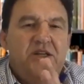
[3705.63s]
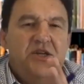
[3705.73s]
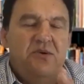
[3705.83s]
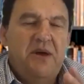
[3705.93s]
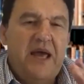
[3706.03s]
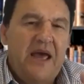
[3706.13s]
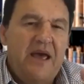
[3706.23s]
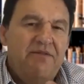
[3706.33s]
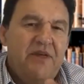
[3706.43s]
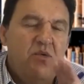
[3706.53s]
you
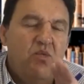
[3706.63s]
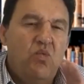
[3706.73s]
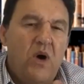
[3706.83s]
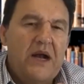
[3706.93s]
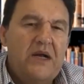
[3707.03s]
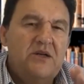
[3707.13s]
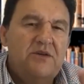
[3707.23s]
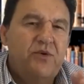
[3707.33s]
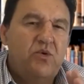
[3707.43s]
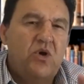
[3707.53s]
have that
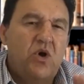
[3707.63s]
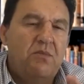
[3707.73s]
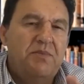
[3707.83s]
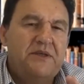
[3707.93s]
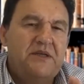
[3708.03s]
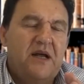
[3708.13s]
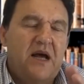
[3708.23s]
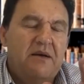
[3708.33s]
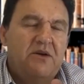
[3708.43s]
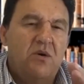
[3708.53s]
wonderful
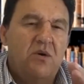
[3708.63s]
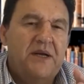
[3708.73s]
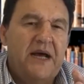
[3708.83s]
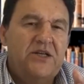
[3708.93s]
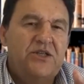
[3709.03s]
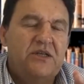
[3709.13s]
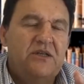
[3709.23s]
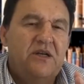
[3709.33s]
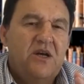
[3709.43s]
combination